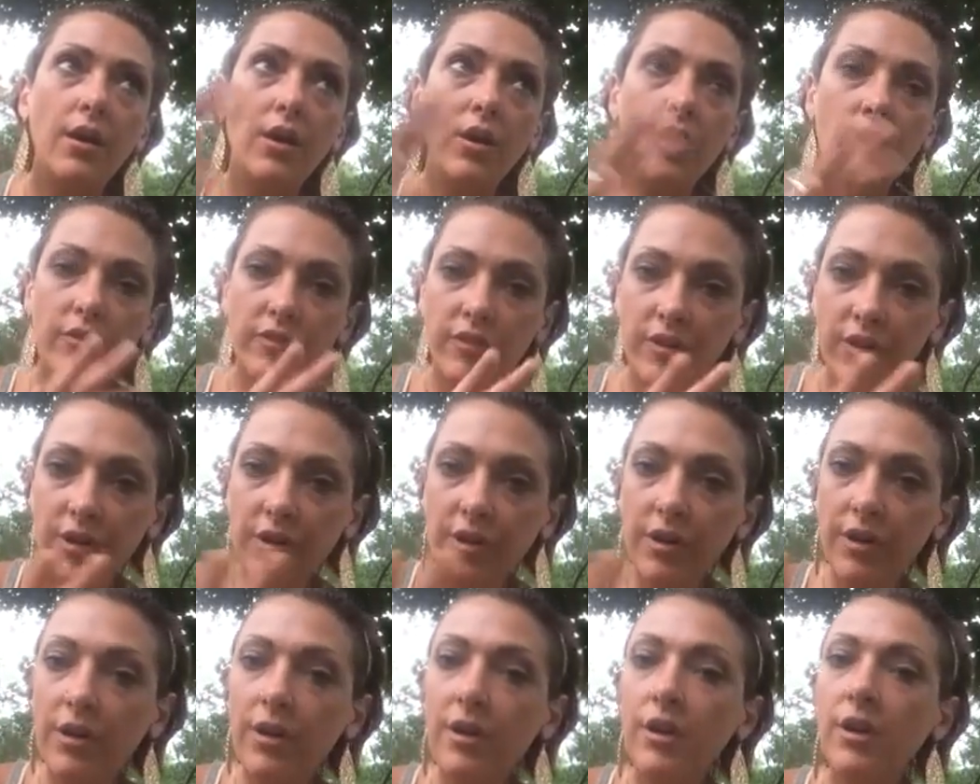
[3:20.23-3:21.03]

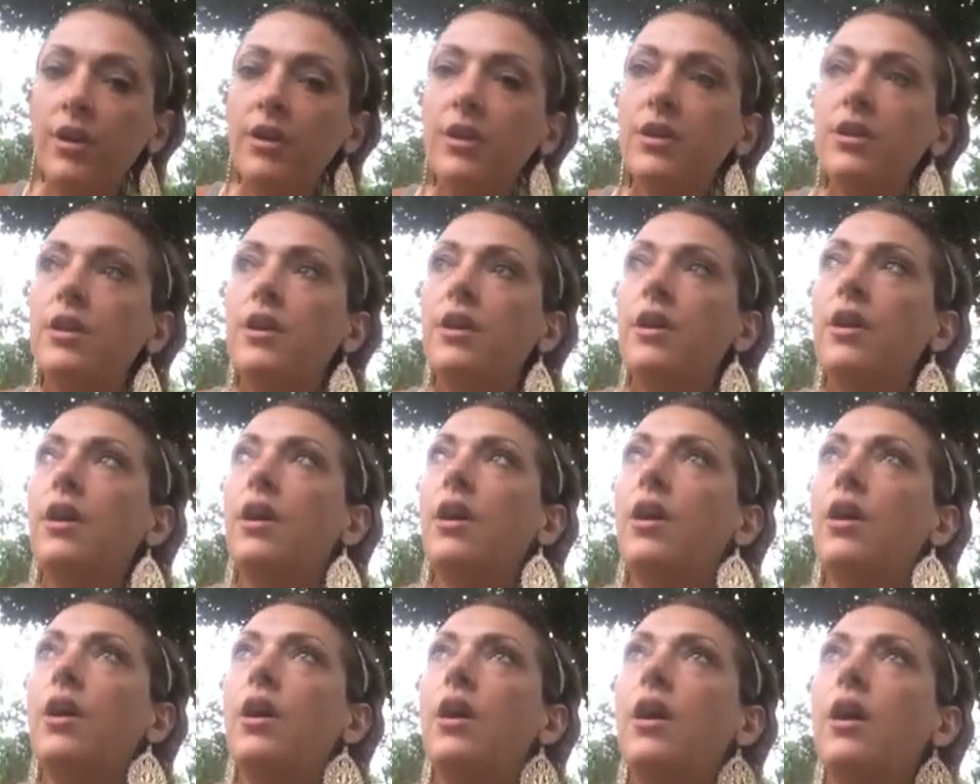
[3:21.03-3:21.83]
Over
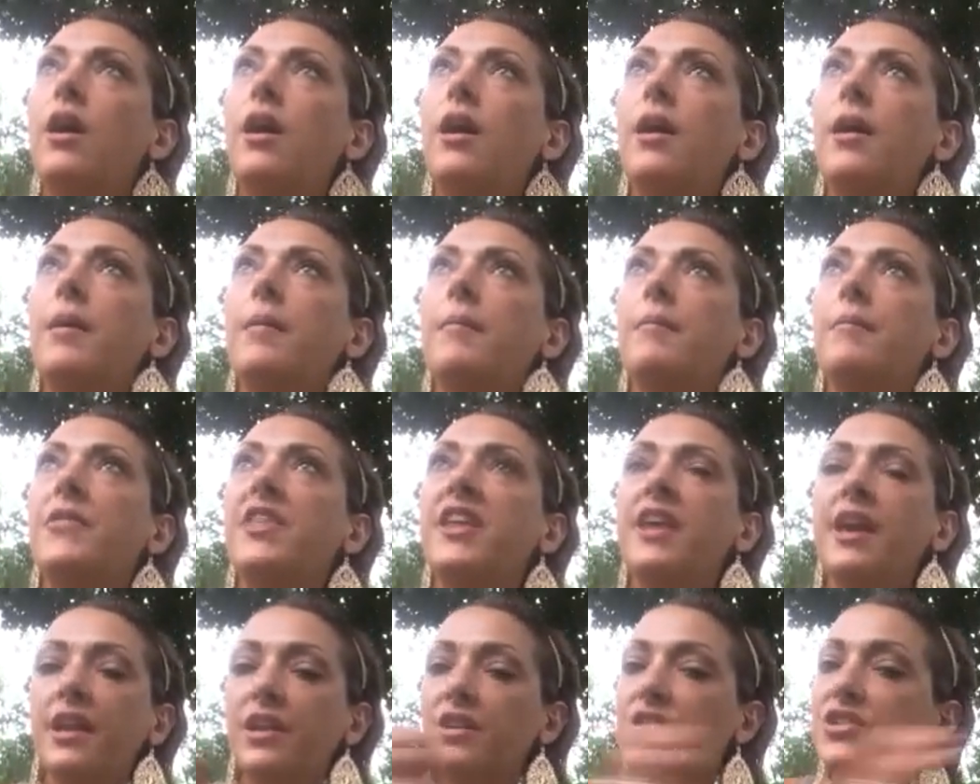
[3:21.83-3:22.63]

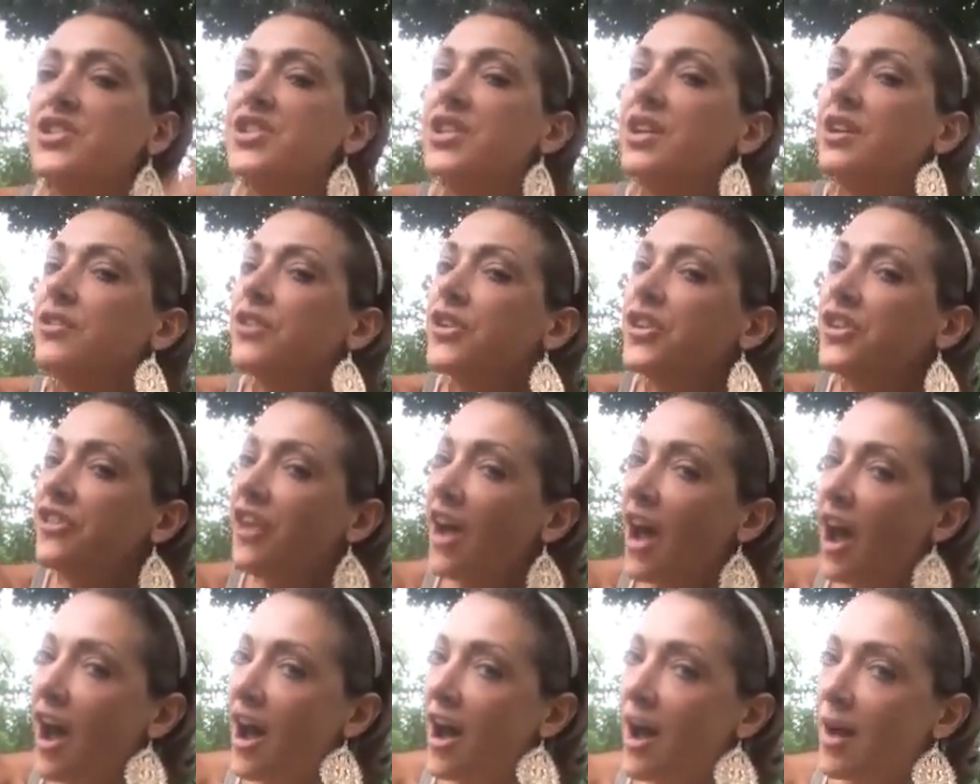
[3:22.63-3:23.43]
the energy on
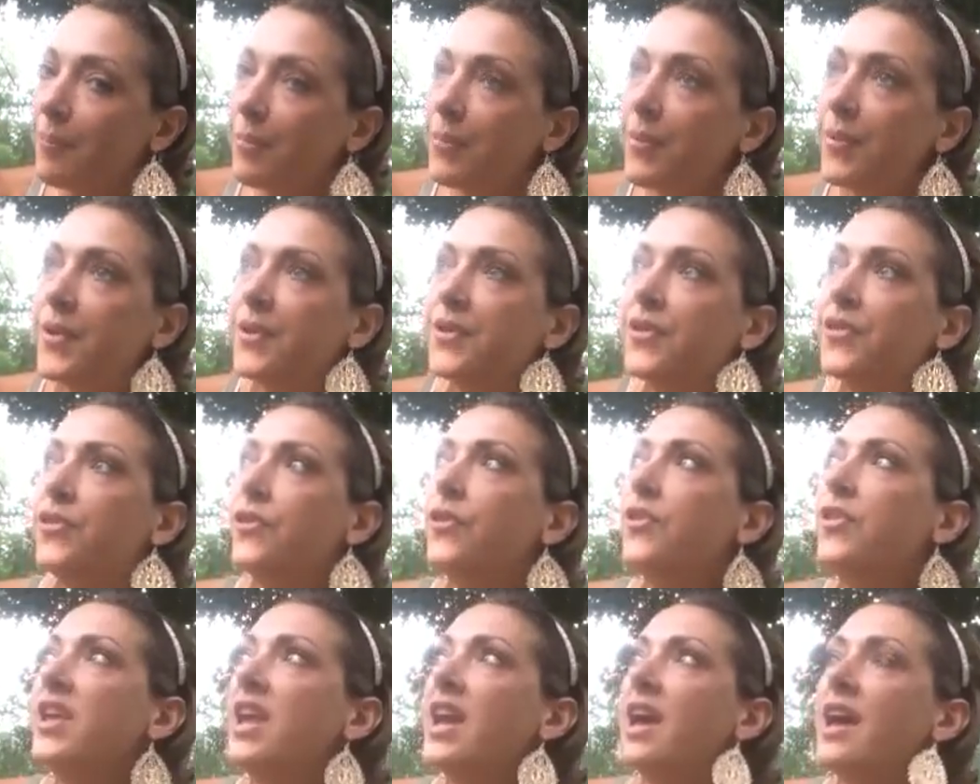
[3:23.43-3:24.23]
top,
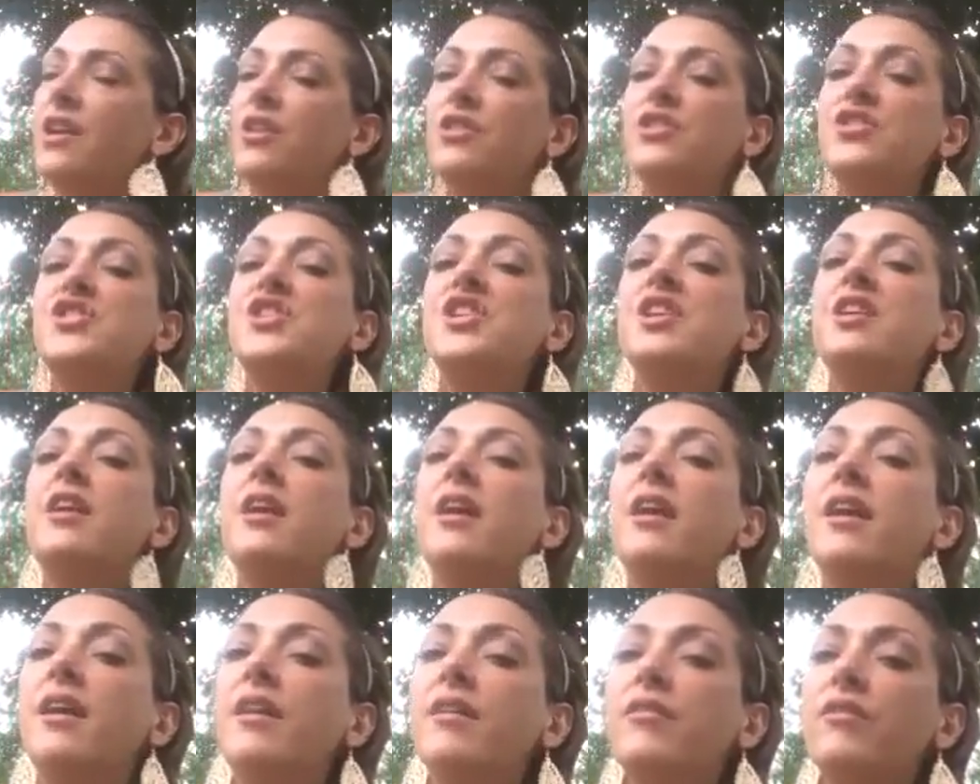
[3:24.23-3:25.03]
so the energy
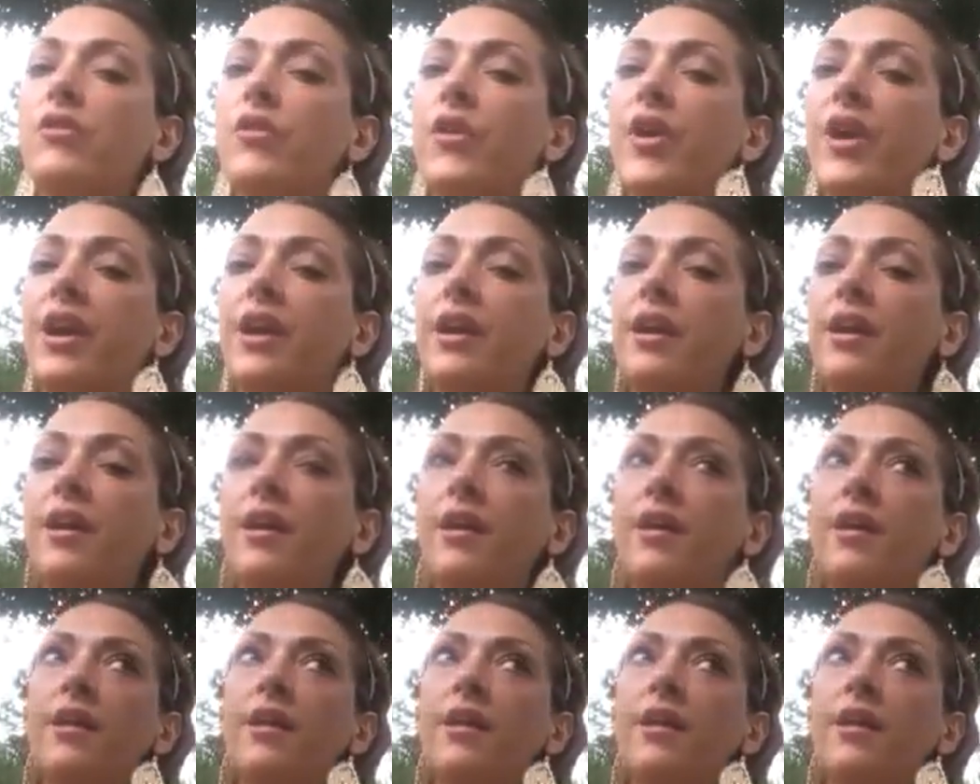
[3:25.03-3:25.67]
covering,